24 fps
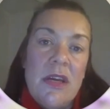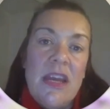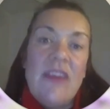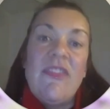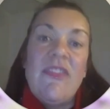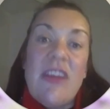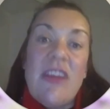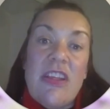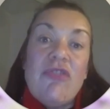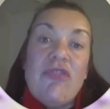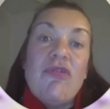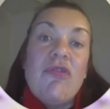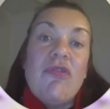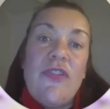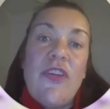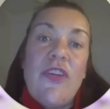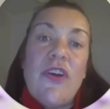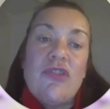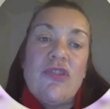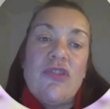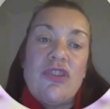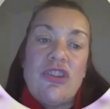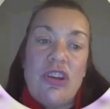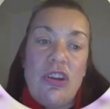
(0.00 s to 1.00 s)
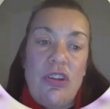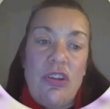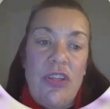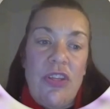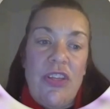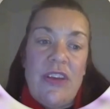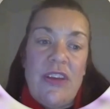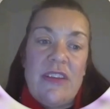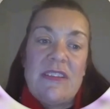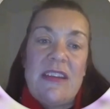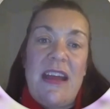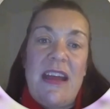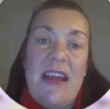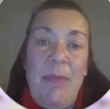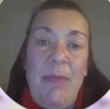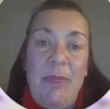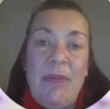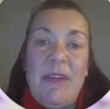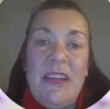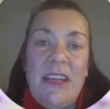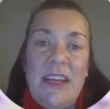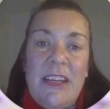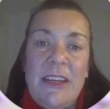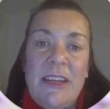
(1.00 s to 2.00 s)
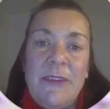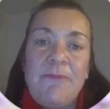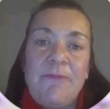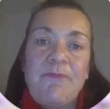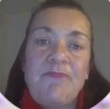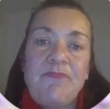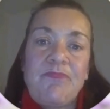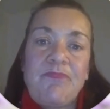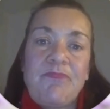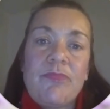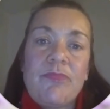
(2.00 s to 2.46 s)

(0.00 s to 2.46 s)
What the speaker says: If either of those two things are happening,